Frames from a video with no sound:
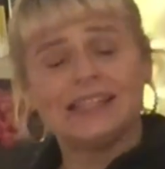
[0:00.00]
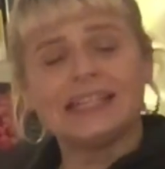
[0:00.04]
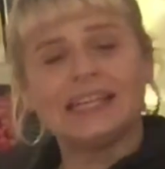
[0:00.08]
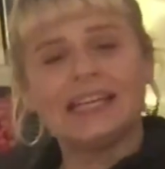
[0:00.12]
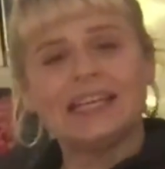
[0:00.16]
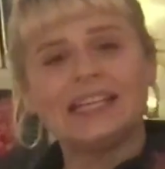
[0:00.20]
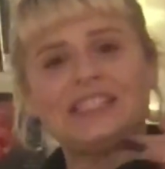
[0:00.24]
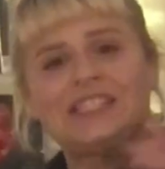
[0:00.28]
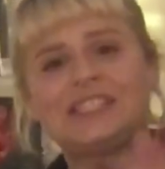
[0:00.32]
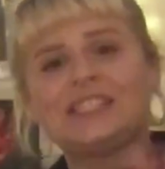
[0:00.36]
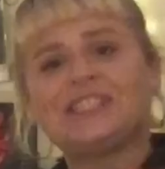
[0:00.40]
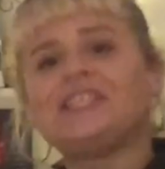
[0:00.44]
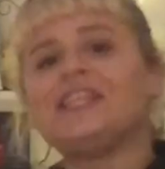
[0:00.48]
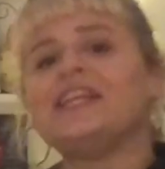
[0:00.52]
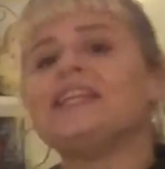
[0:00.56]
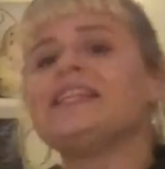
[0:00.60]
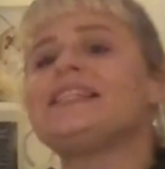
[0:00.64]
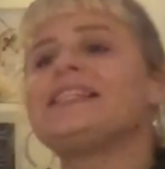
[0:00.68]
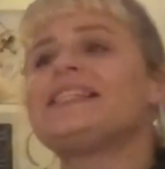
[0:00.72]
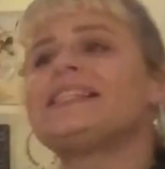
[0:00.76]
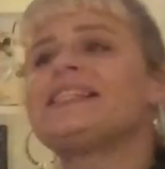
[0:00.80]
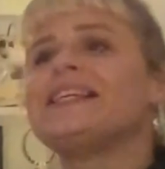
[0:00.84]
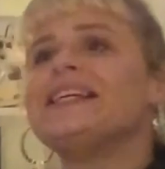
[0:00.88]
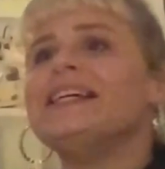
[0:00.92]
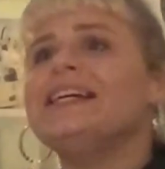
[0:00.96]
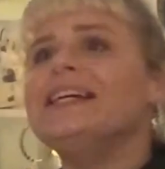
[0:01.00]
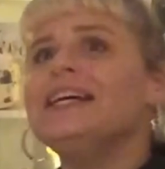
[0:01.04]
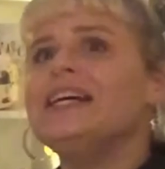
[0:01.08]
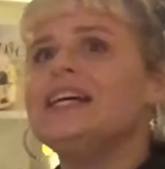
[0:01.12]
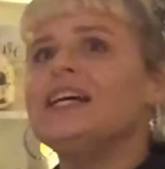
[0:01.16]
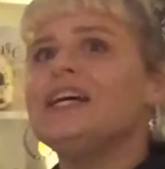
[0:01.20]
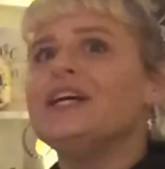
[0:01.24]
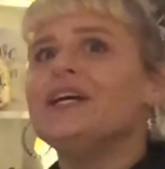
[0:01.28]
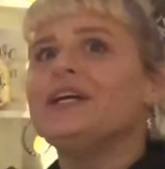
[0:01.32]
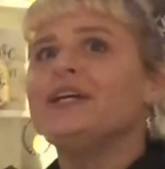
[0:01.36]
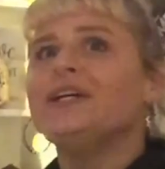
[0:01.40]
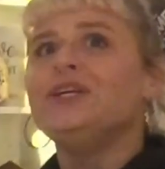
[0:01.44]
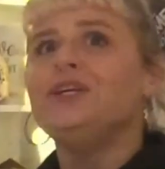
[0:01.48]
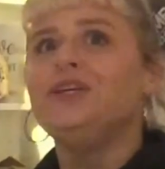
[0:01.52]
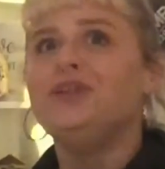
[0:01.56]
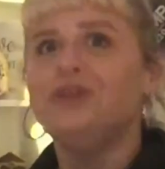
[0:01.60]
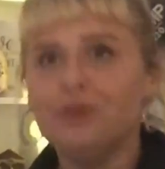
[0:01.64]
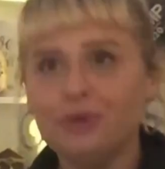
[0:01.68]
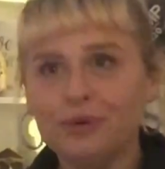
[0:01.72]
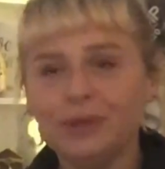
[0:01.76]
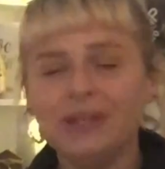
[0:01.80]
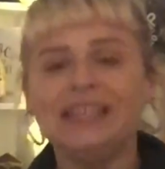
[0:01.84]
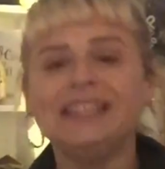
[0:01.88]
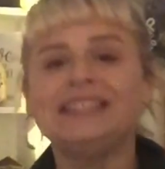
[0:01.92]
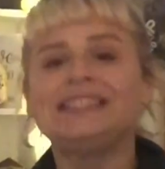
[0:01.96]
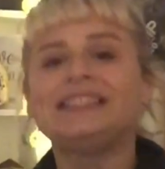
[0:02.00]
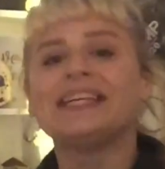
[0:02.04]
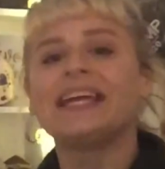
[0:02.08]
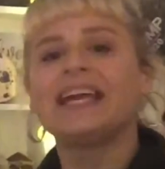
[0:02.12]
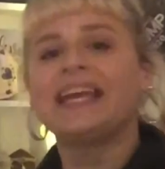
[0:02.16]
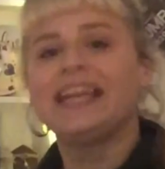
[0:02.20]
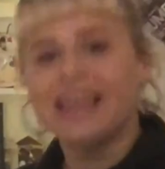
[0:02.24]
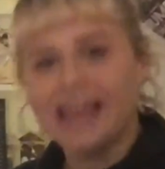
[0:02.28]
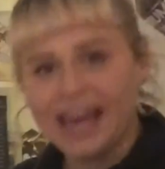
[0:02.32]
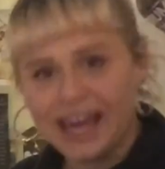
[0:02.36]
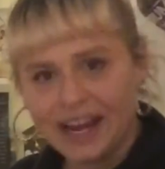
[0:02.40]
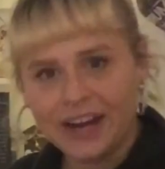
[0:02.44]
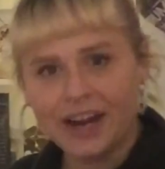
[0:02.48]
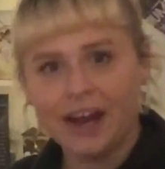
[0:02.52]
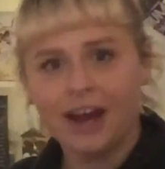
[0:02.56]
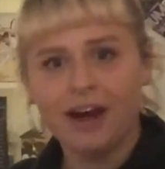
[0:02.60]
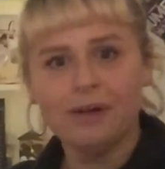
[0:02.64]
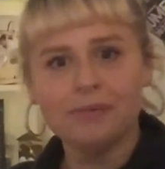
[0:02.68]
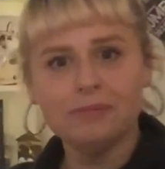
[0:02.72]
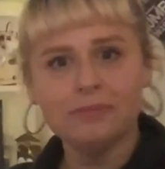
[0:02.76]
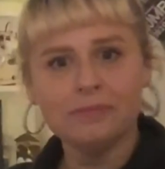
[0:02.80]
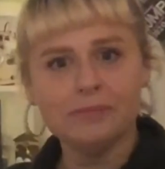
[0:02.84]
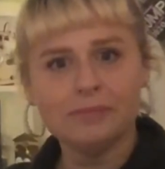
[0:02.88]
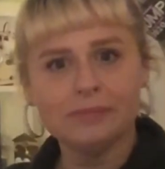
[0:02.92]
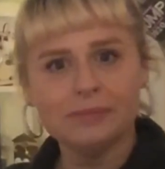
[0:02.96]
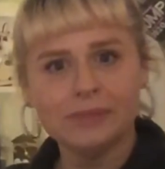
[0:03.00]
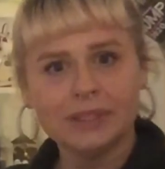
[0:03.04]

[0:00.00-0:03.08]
It's just, you need to get up